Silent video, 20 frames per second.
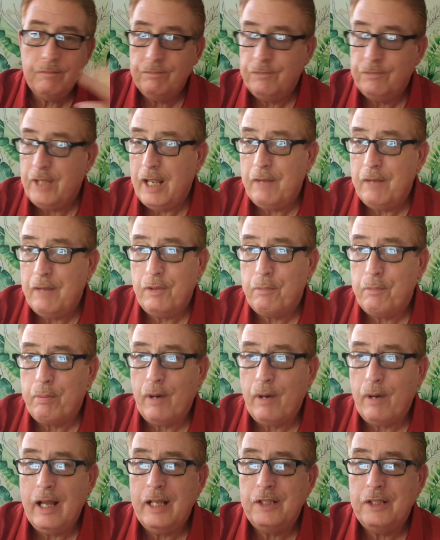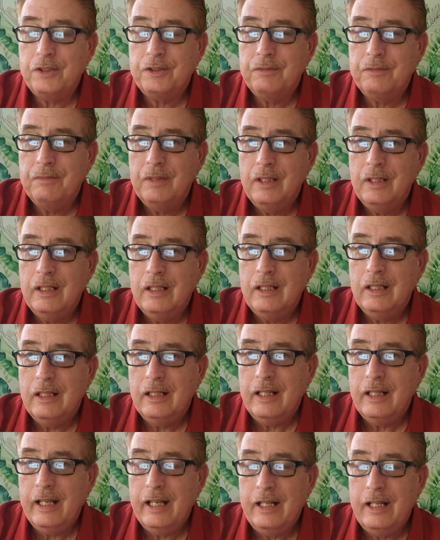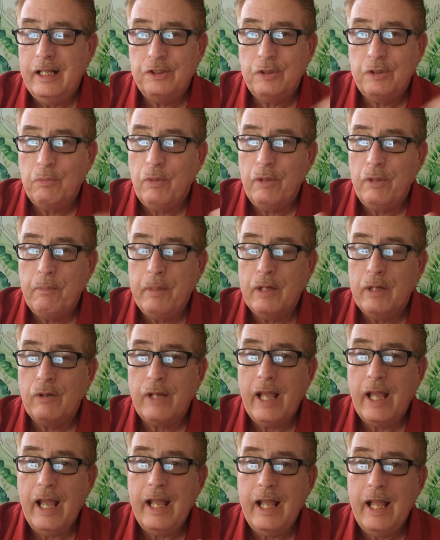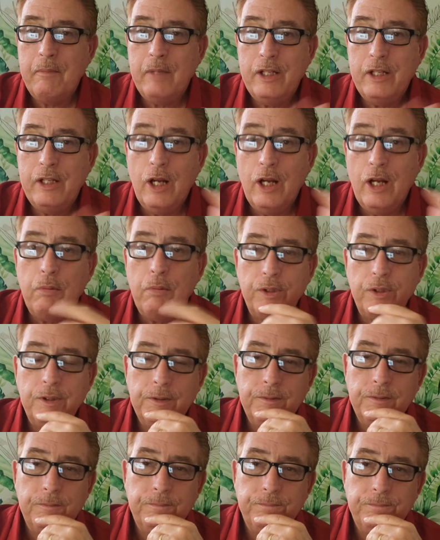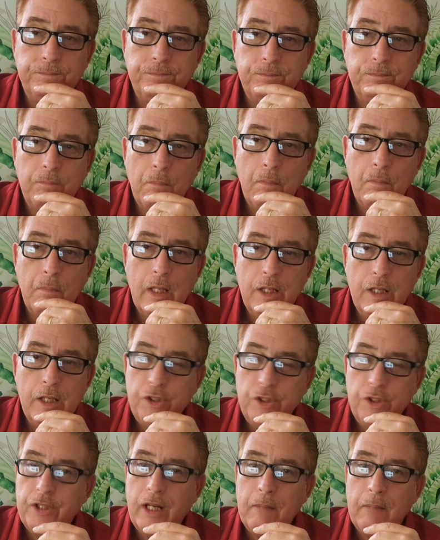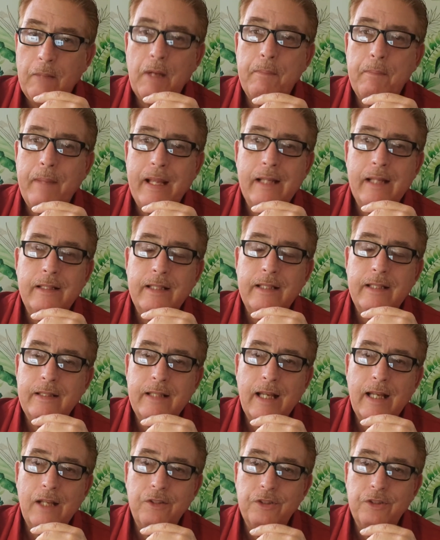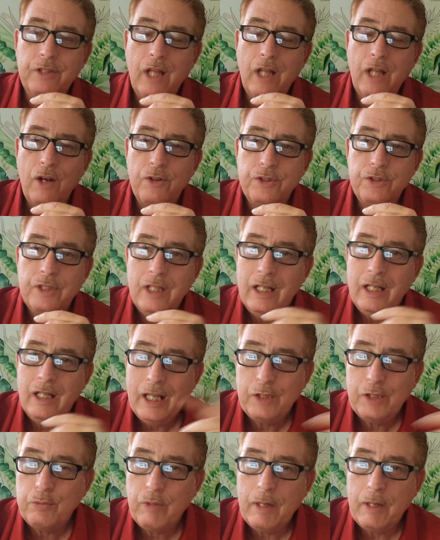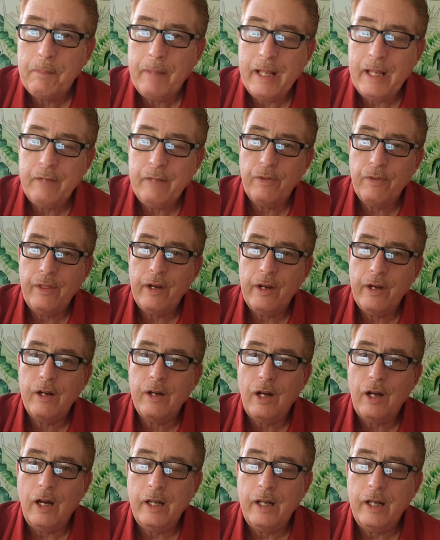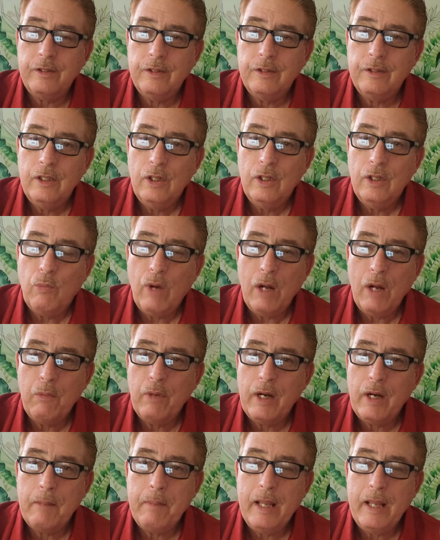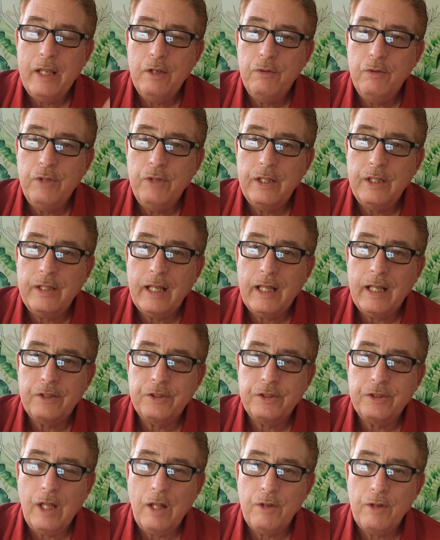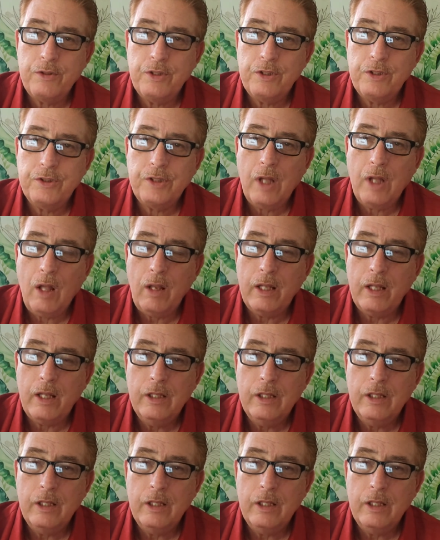gave her the price, and he said when the bill came, it doubled. She said, I'm not paying $10,000. That's what I paid for the aircon. Why would I pay you $10,000 to install it?